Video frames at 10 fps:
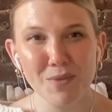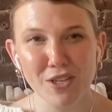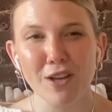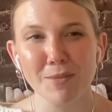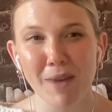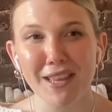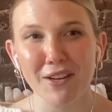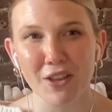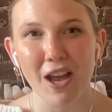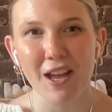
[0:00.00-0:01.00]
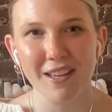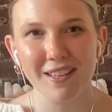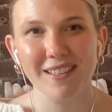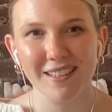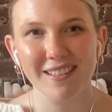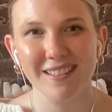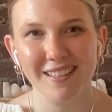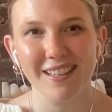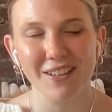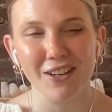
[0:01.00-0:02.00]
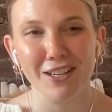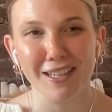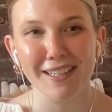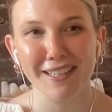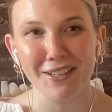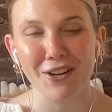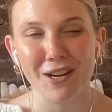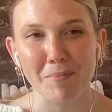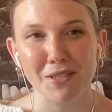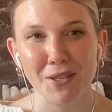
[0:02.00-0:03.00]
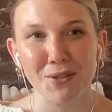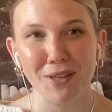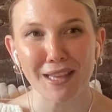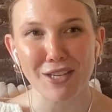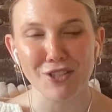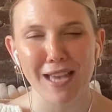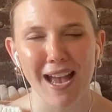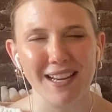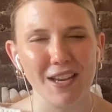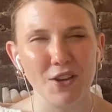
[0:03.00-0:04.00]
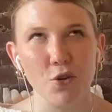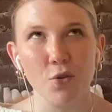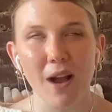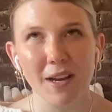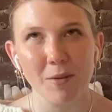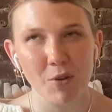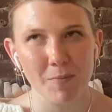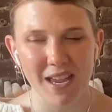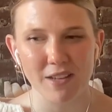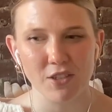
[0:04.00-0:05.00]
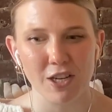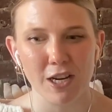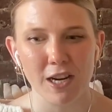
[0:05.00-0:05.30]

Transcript: We talked about that a lot in our episode, that they just had incredible banter.